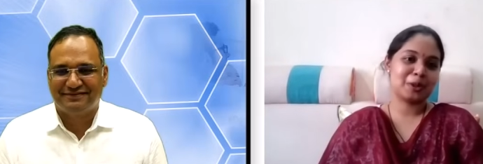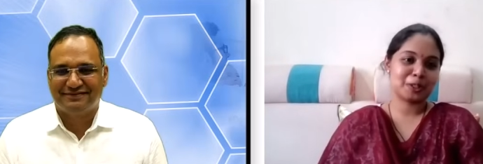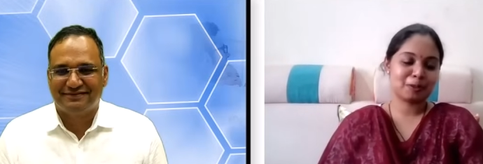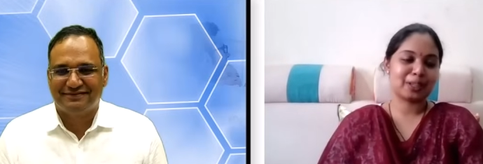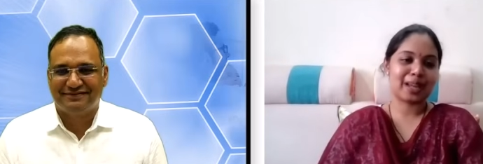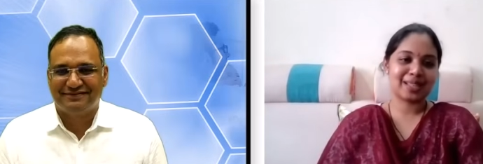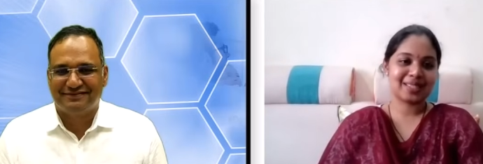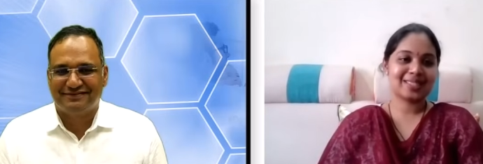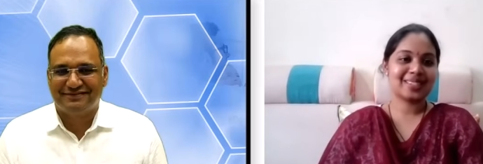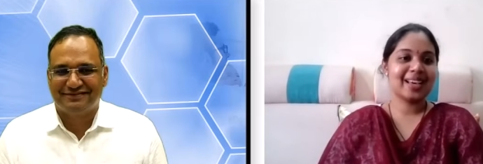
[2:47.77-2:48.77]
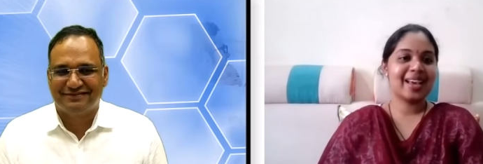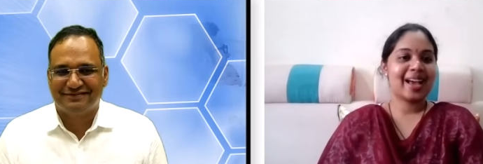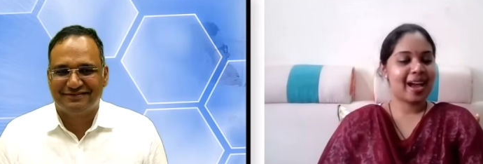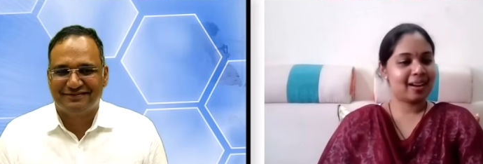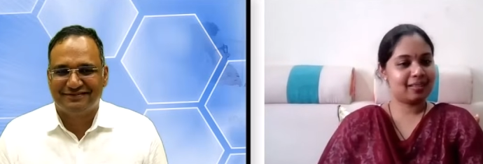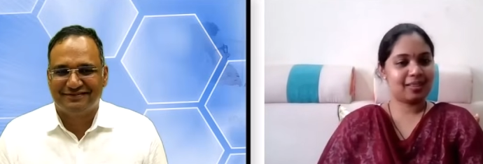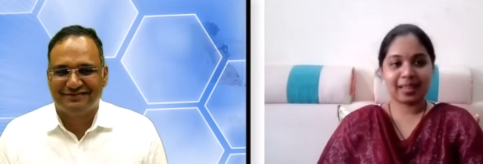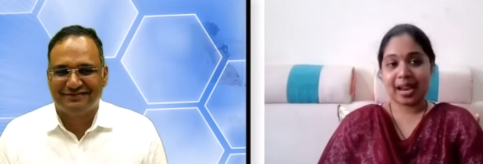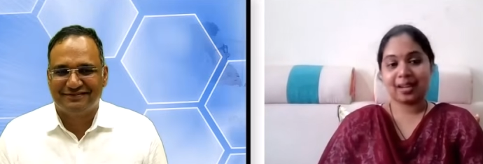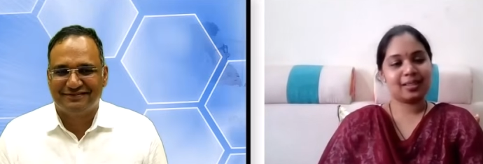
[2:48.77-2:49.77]
Speaker 1: because of the classes and the
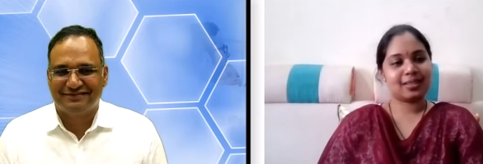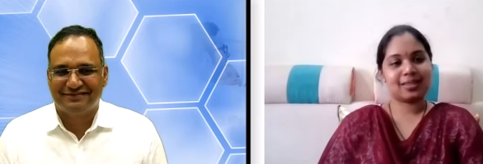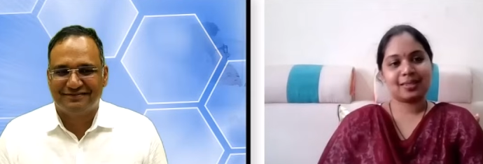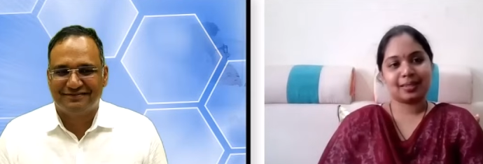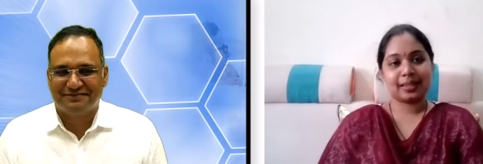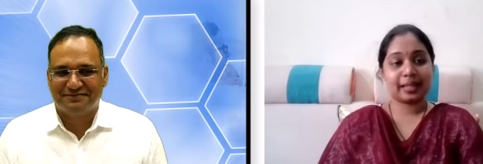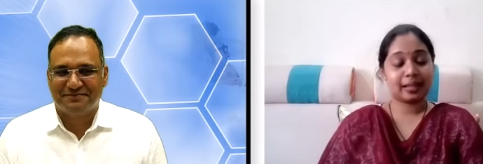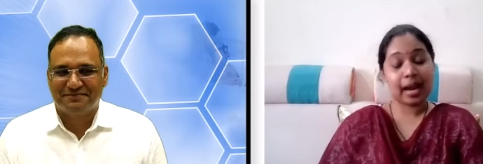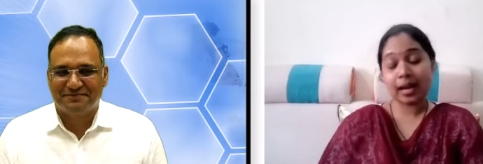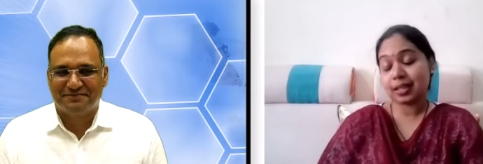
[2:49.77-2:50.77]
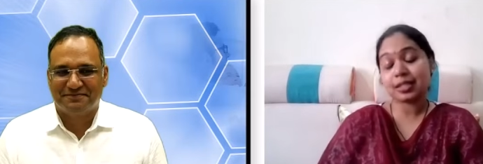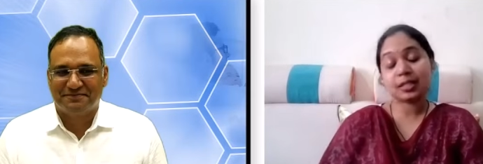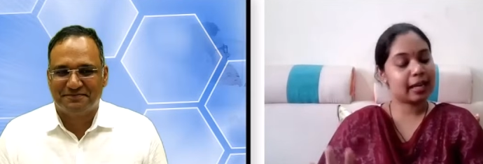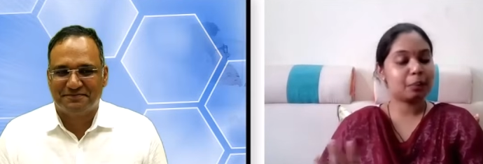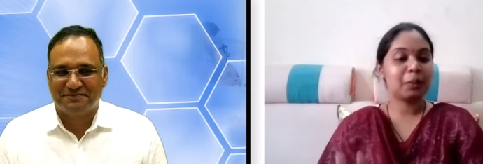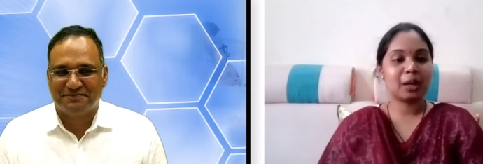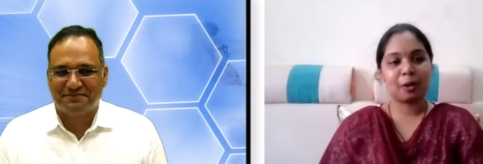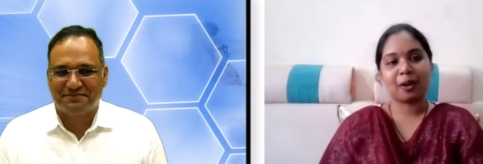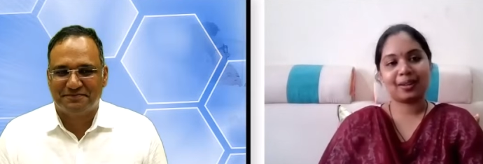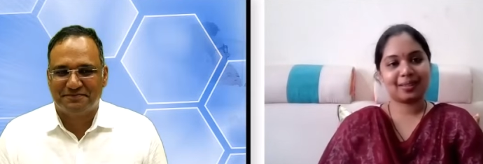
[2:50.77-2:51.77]
grand tests. The grand tests helped me a
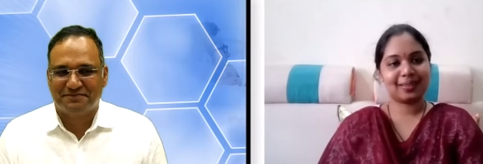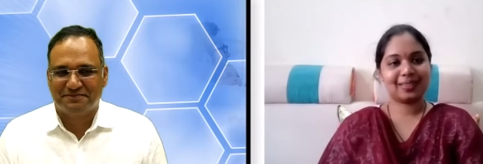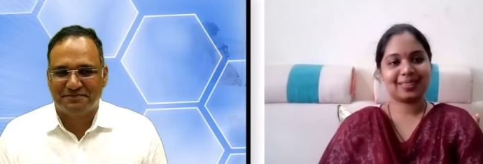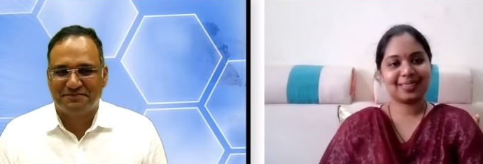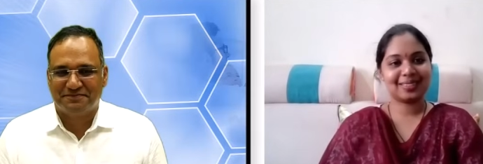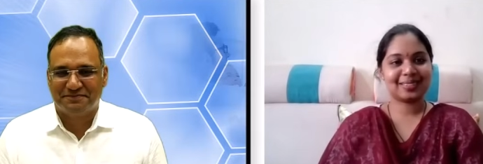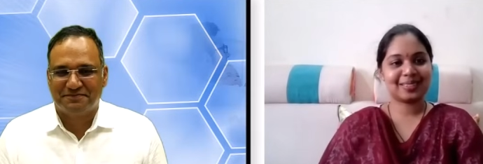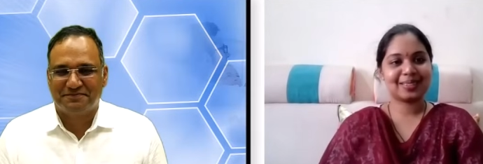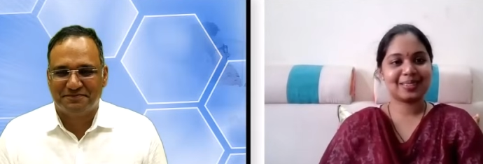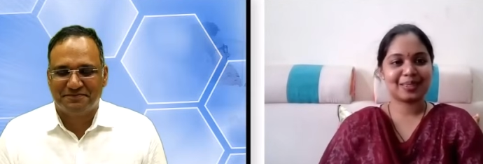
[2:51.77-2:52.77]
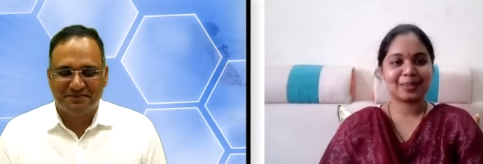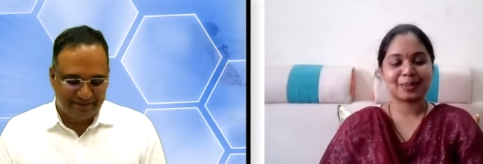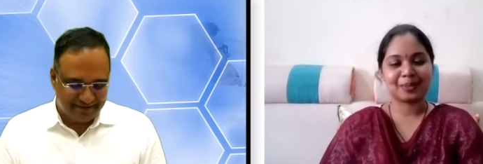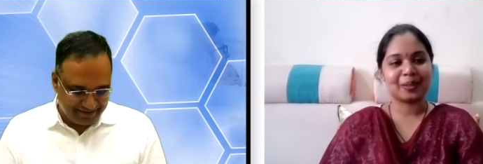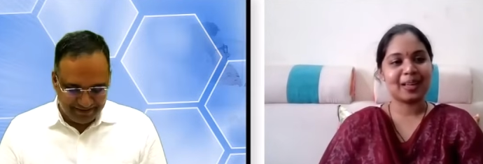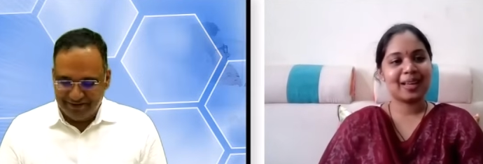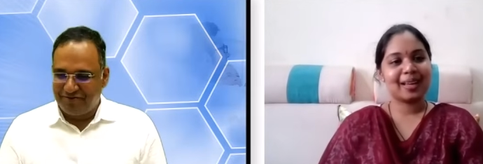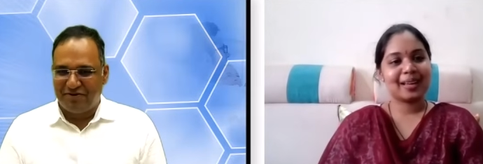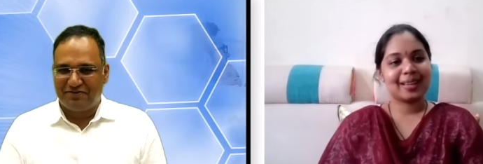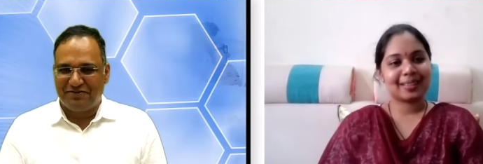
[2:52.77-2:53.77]
lot. So
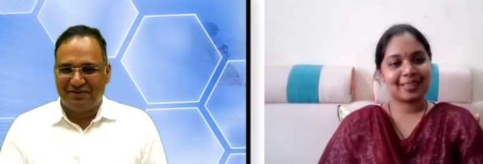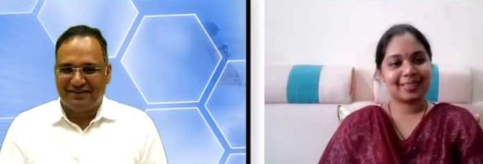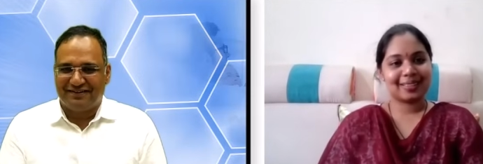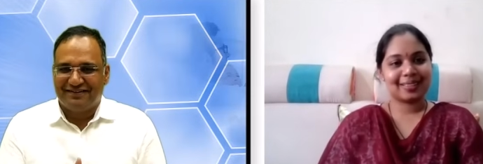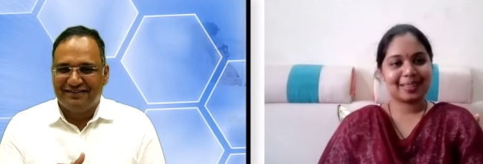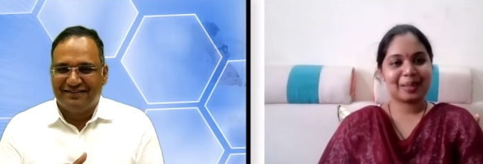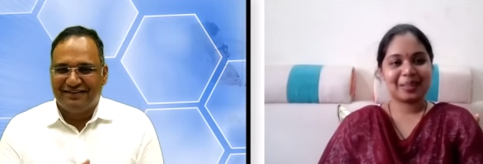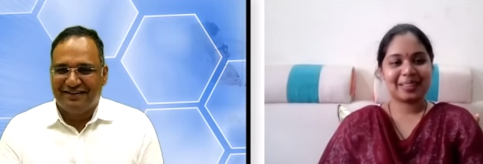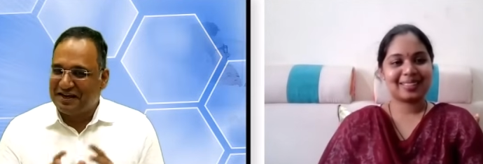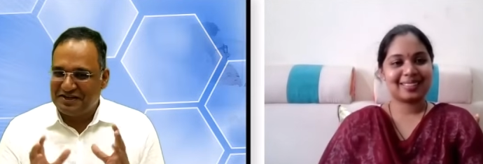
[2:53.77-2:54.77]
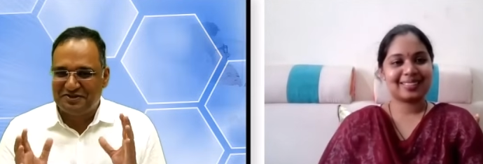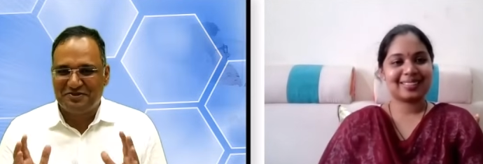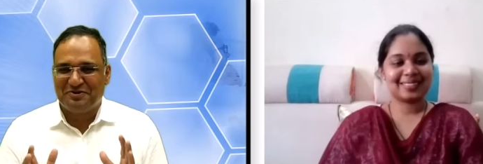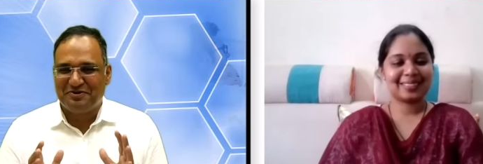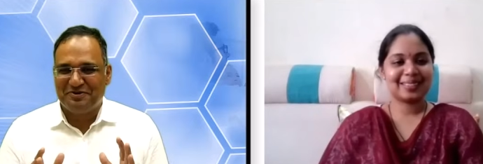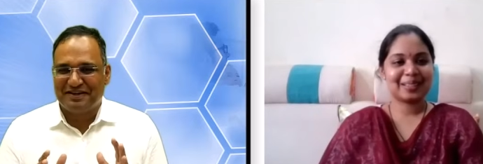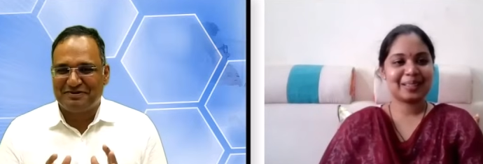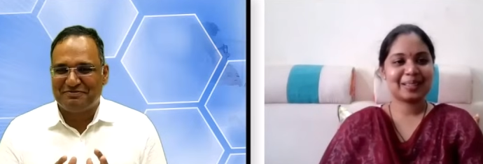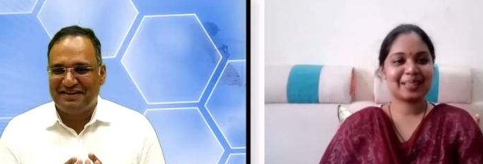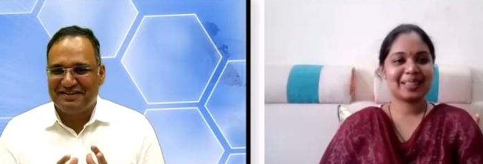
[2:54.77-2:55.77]
Speaker 2: wonderful, doctor. It's nice to know your
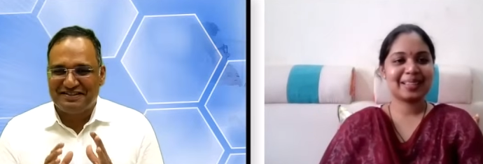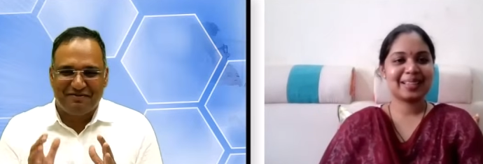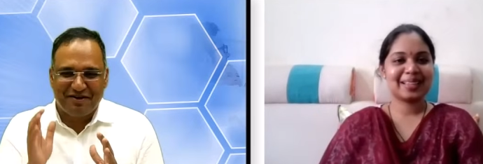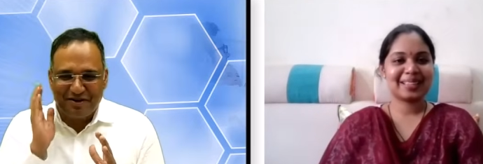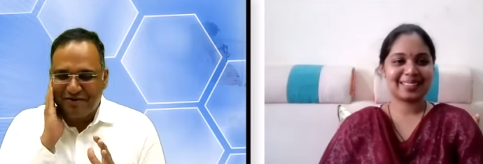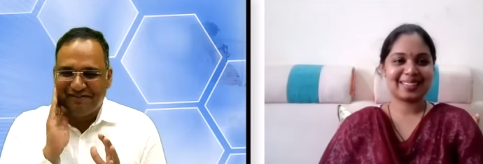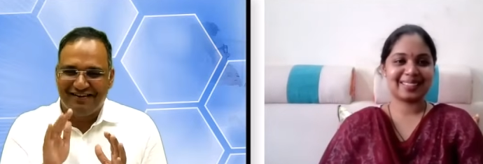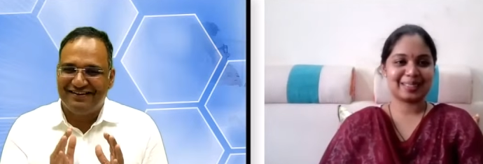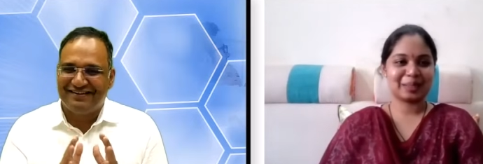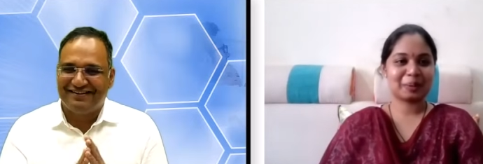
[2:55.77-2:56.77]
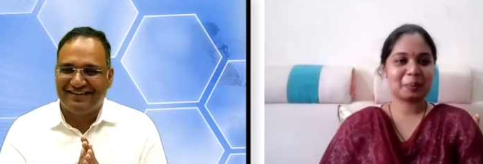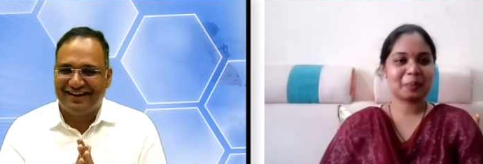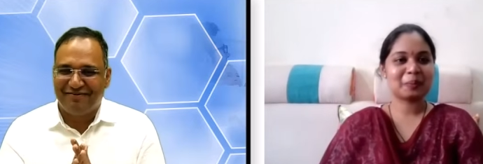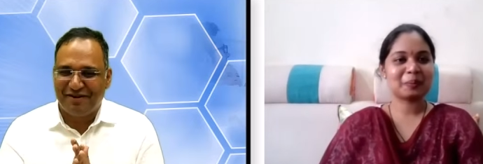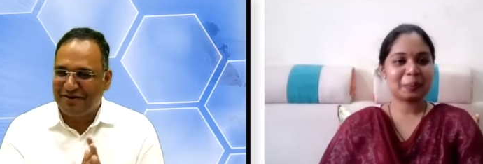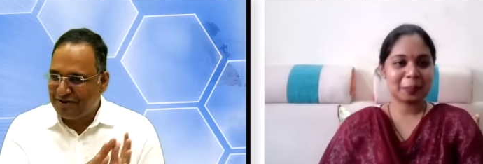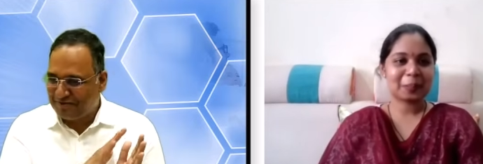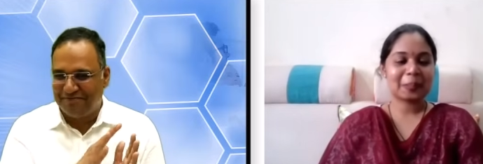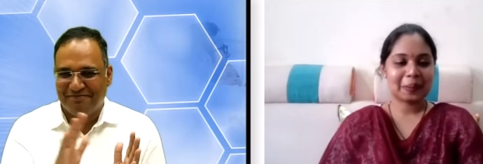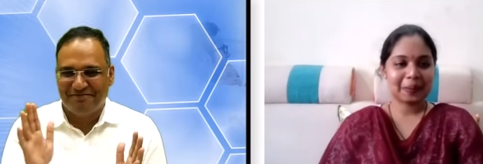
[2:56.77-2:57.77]
experience, the way you have learned, and where you
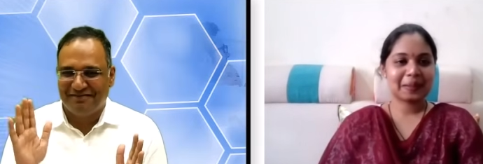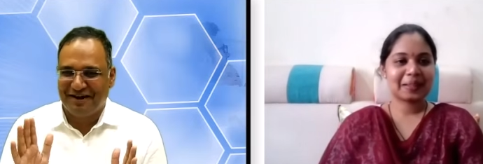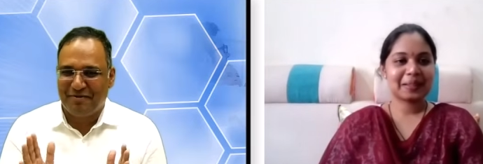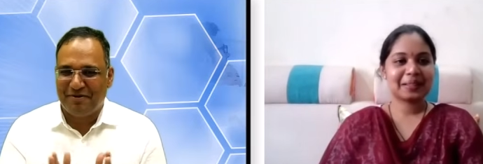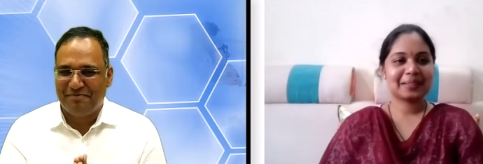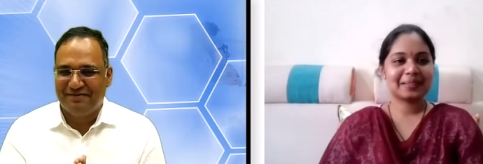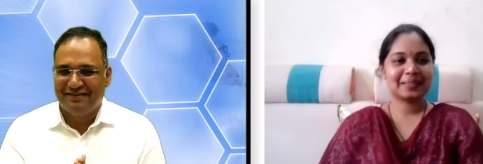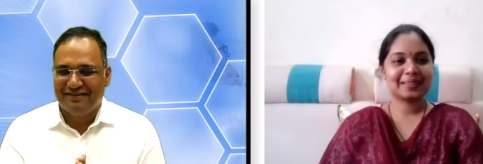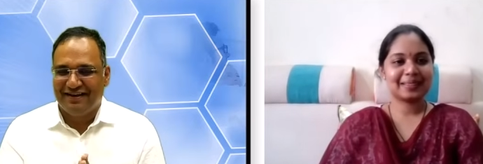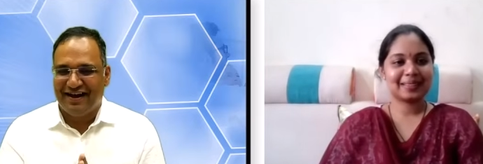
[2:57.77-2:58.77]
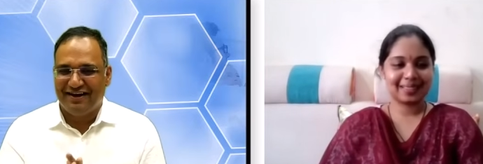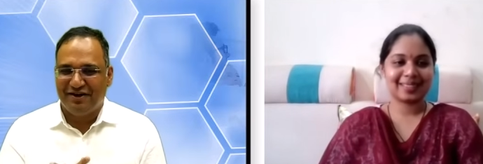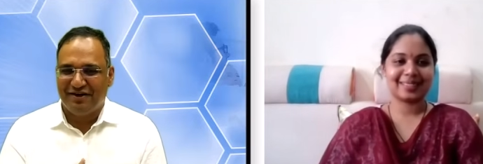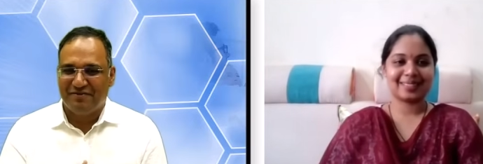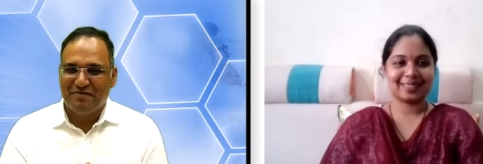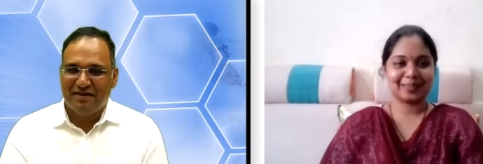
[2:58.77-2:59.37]
have come up, and yes. uh,